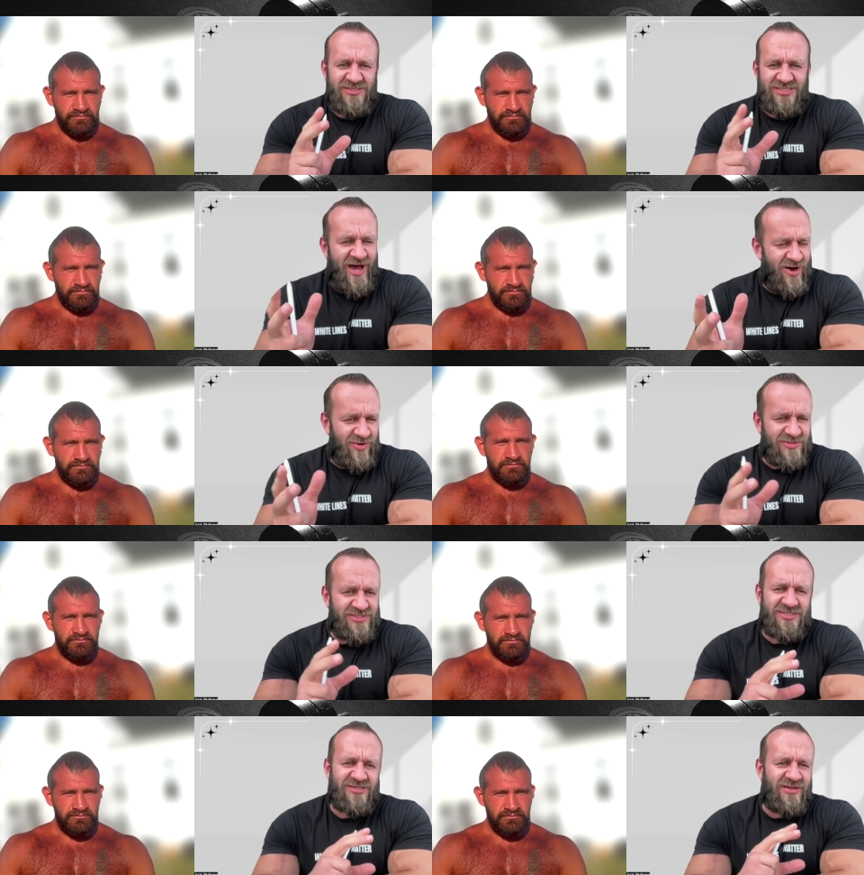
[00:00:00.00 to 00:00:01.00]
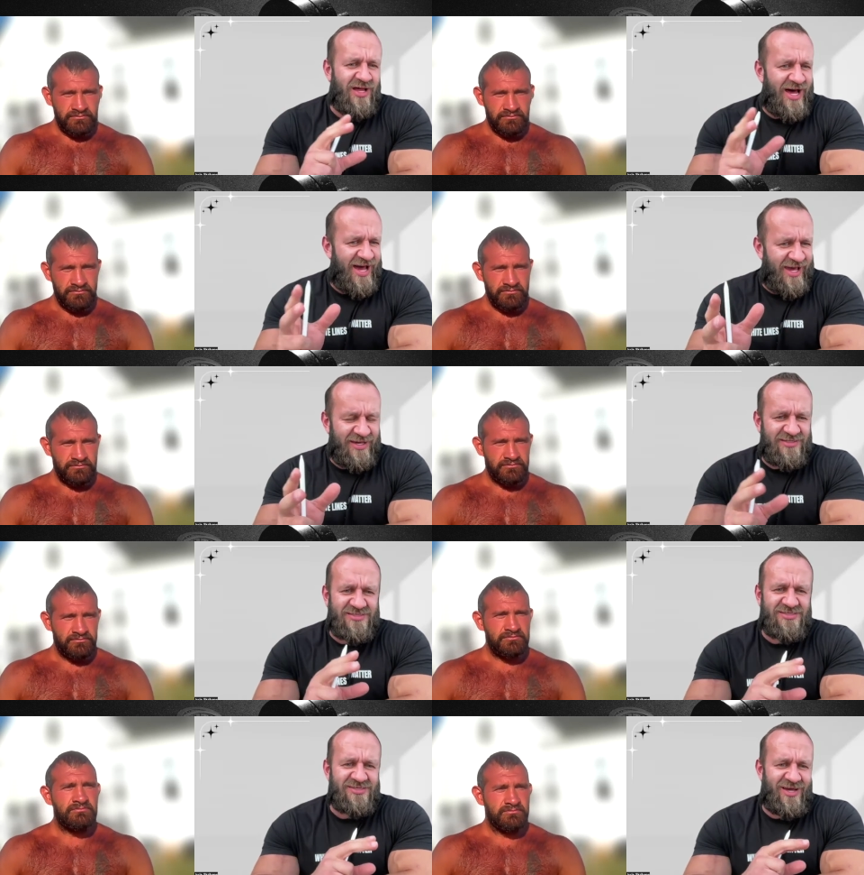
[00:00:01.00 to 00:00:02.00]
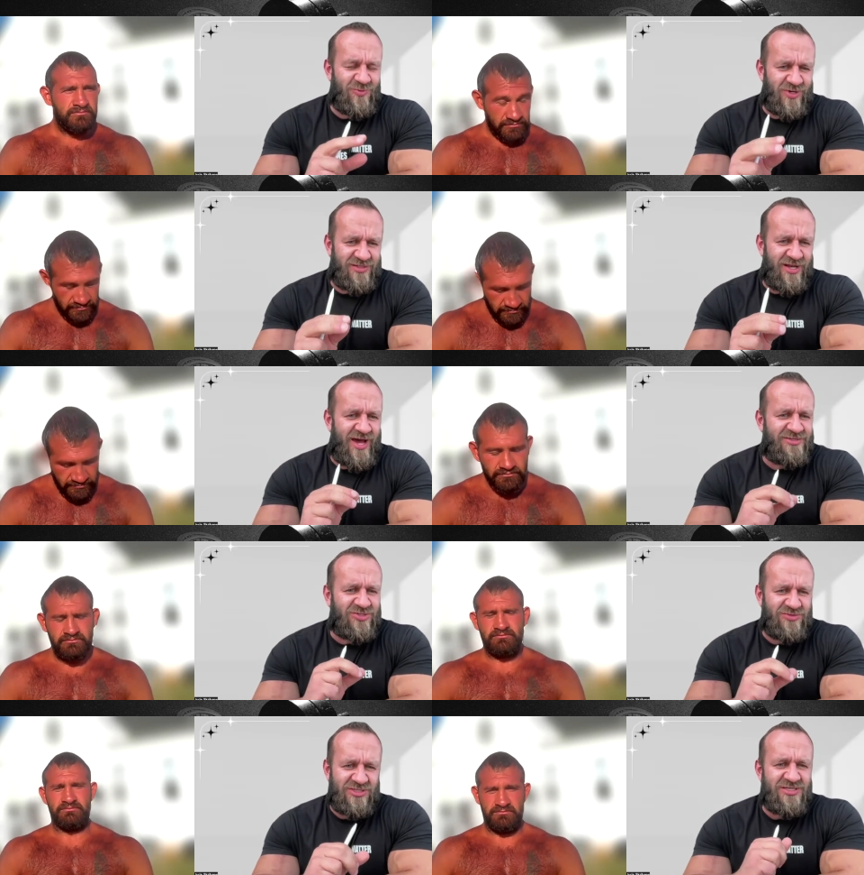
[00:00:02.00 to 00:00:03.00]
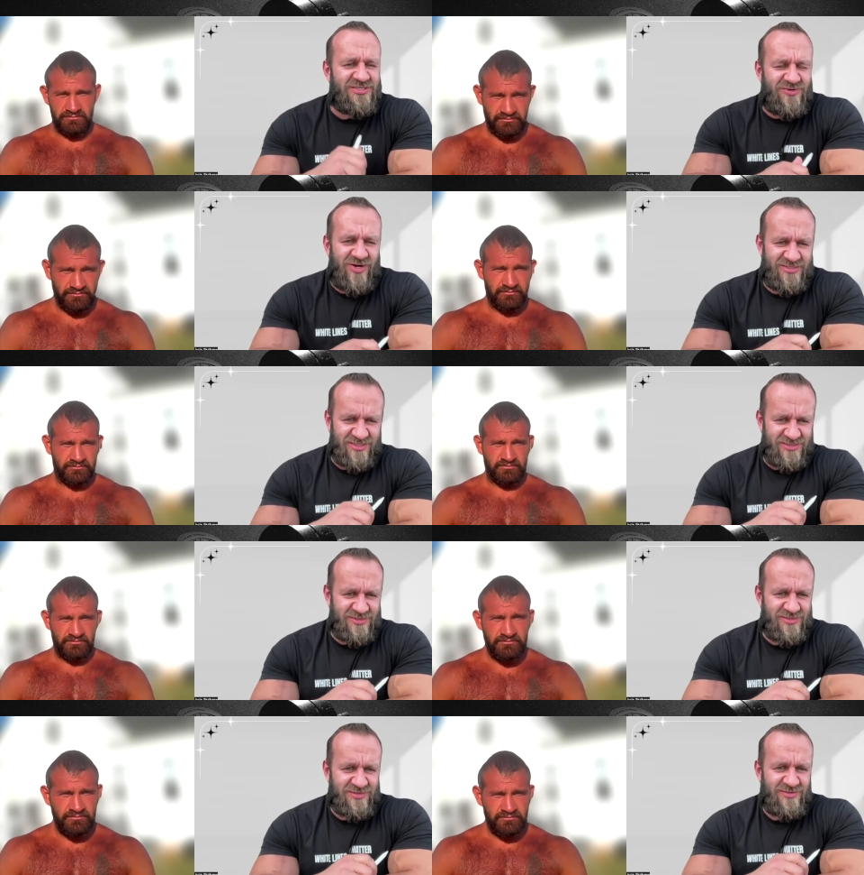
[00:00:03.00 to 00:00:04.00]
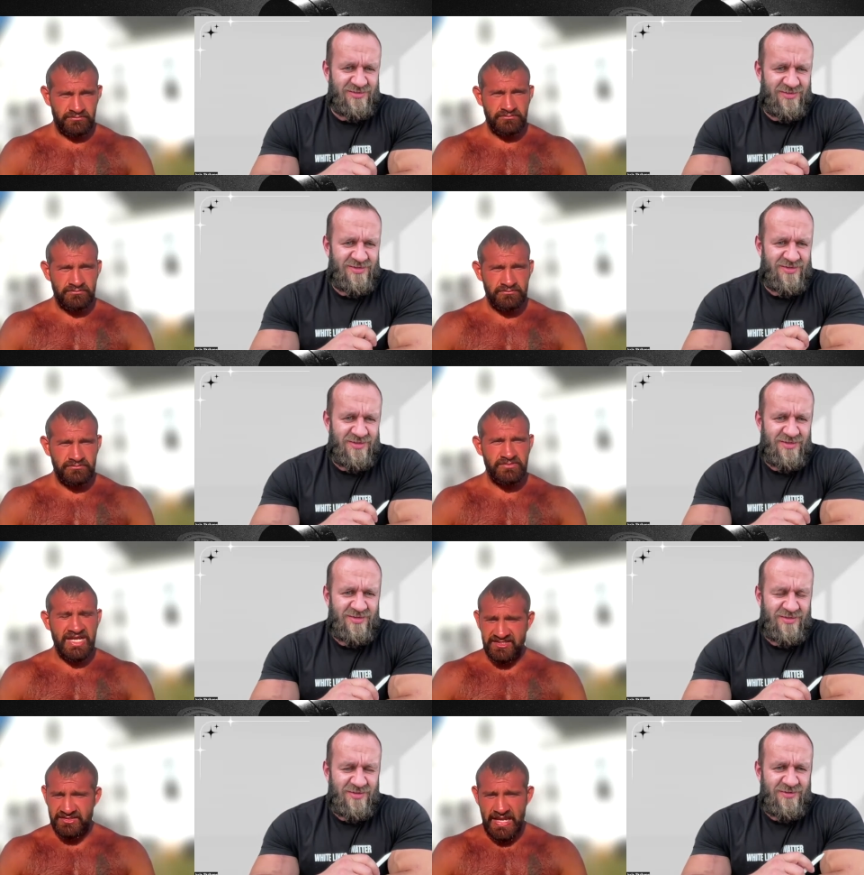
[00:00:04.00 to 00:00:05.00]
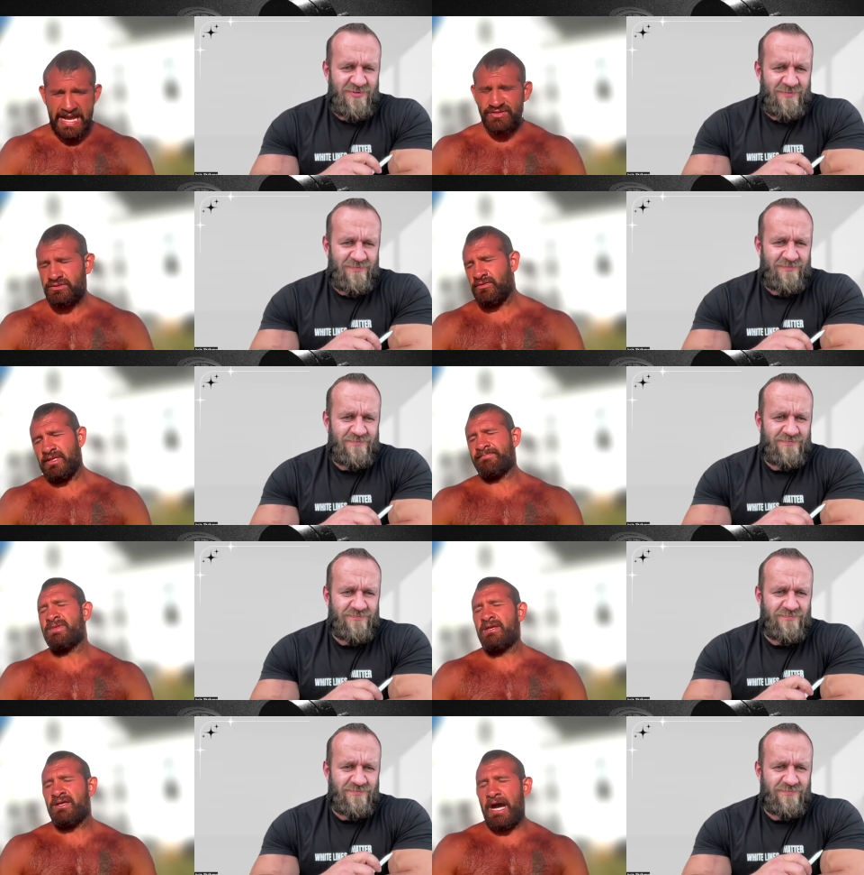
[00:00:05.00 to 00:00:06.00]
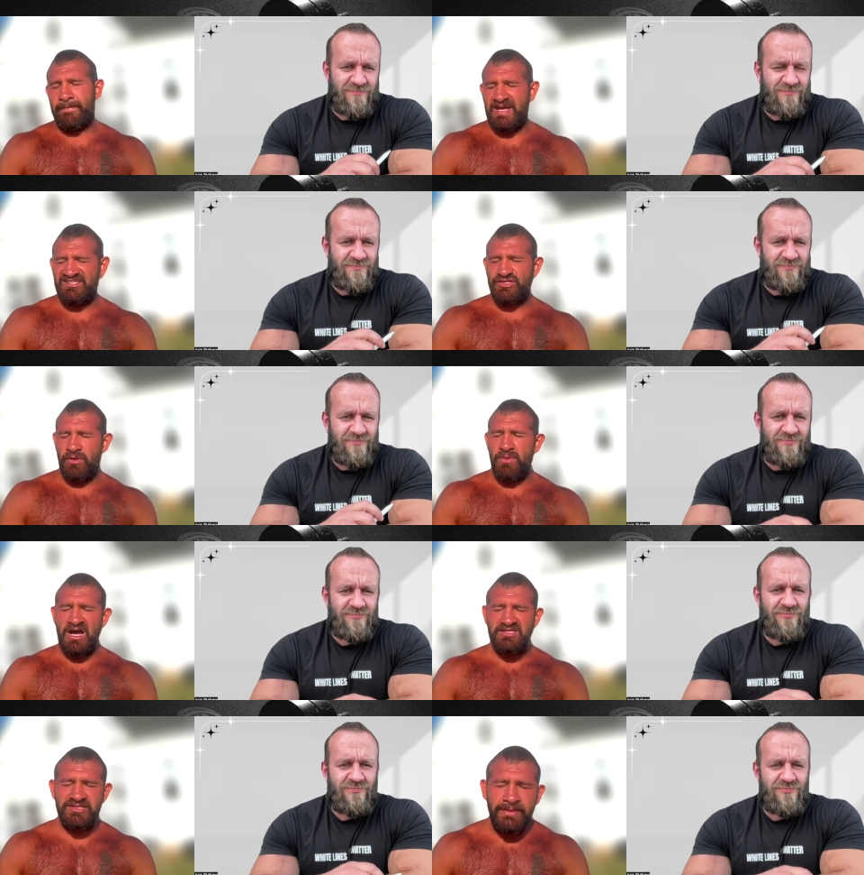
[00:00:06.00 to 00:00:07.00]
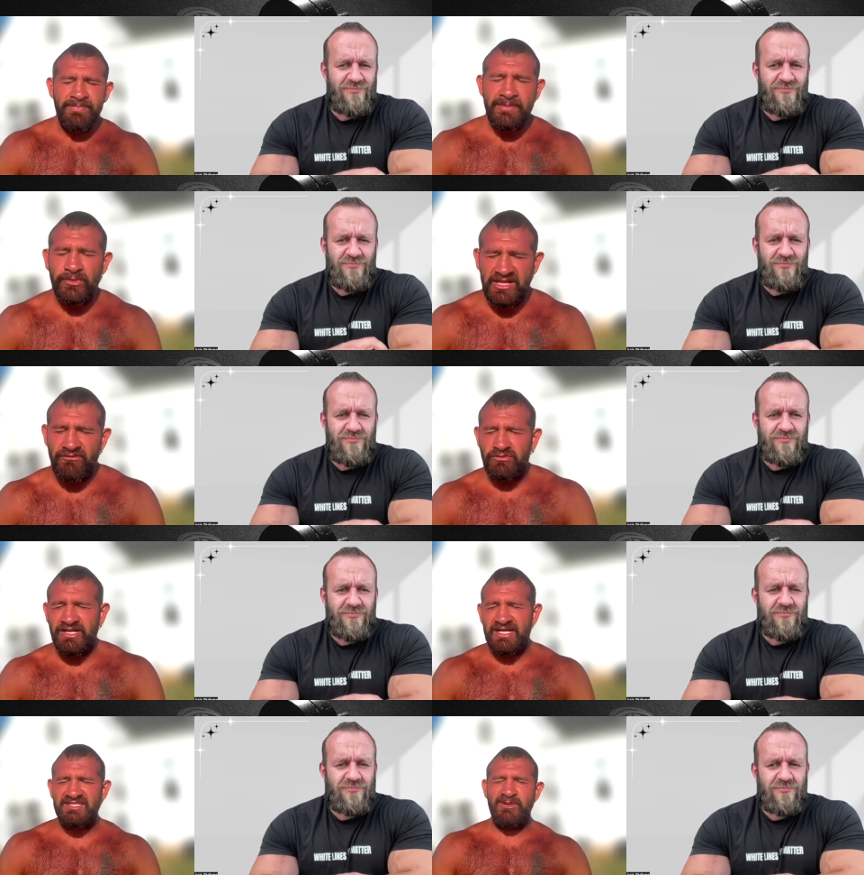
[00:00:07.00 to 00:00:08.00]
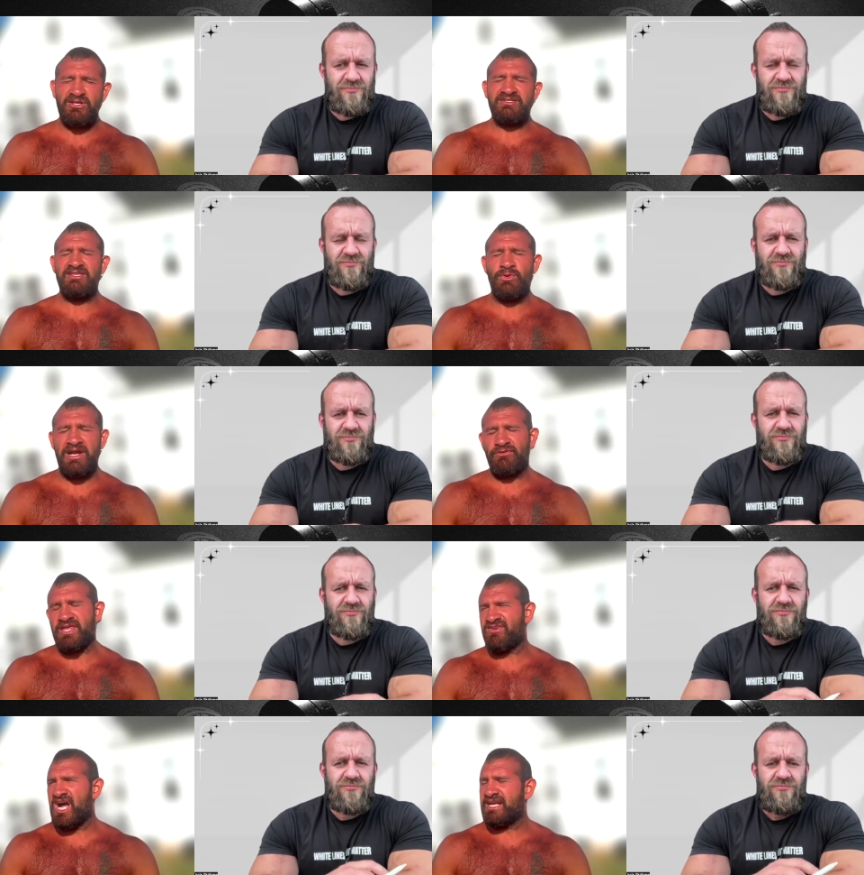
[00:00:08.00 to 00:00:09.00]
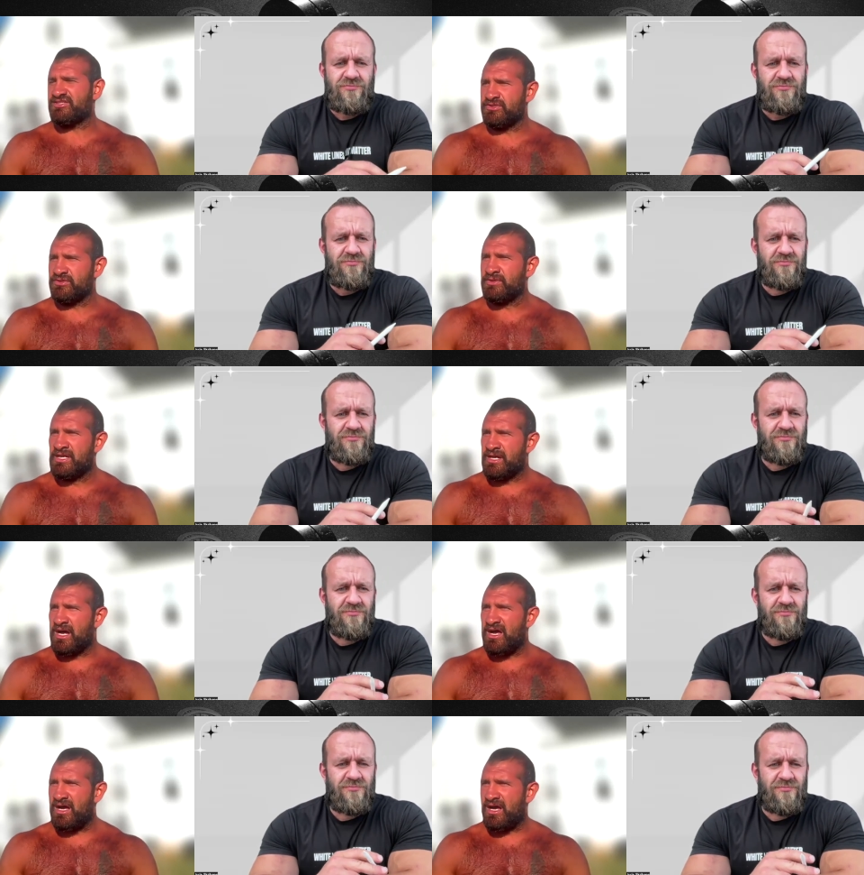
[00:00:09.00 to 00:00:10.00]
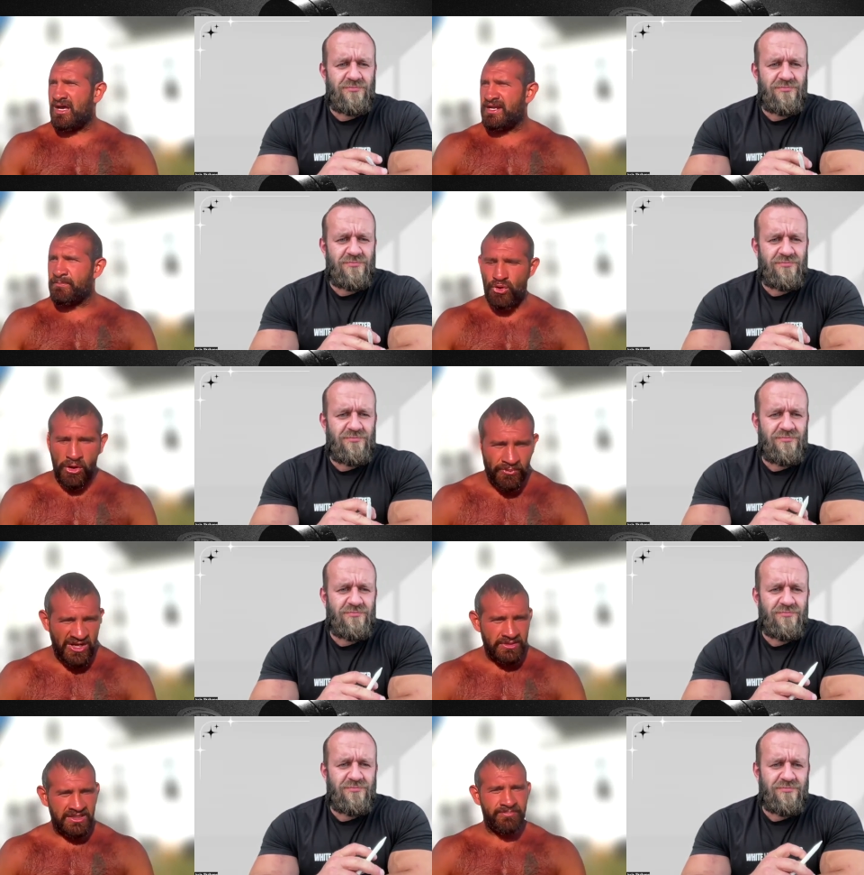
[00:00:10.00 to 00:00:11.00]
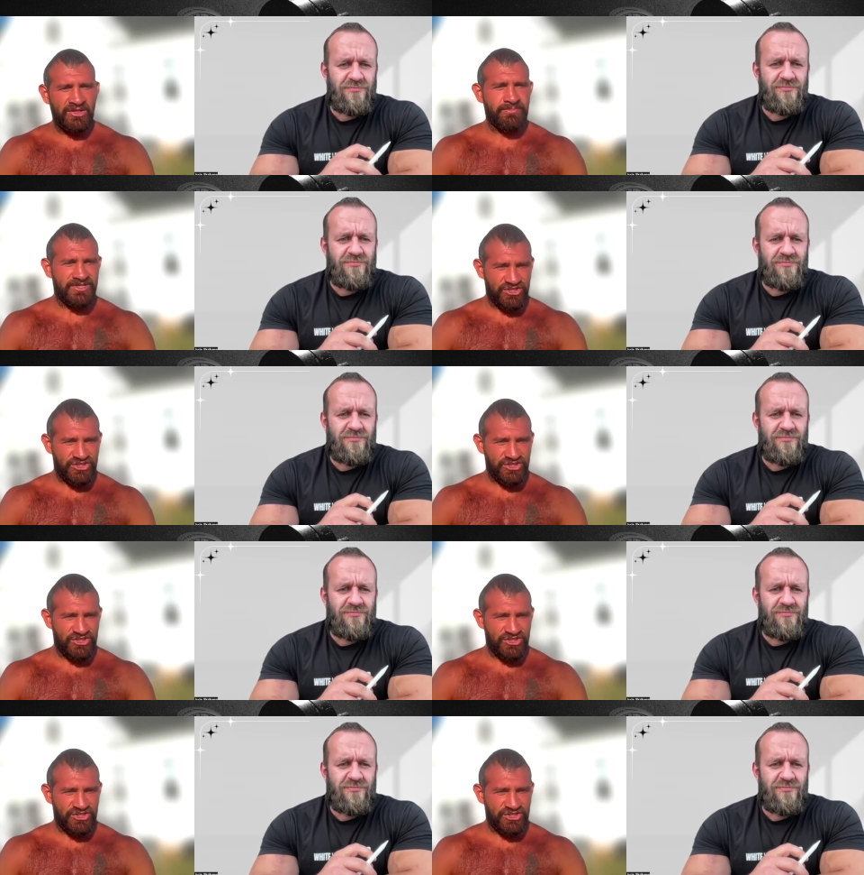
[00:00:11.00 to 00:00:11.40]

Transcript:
Speaker 1: sounds, lights, and whatnot to de-stress us Yes, absolutely.
Speaker 2: Um, and so uh, some people have already experienced this whenever they've gone into uh, an appropriately built